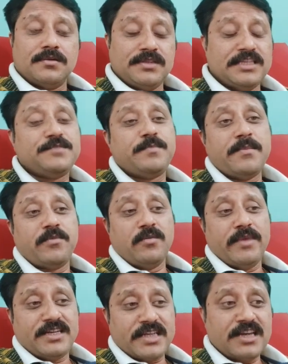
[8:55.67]
these people
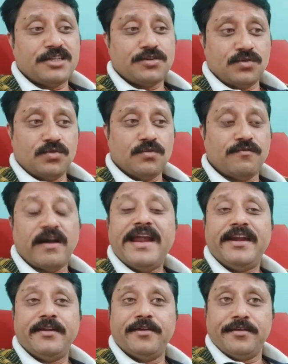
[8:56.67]
may tend to
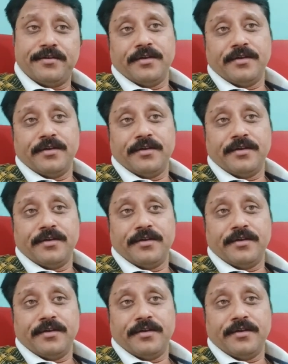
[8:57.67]
find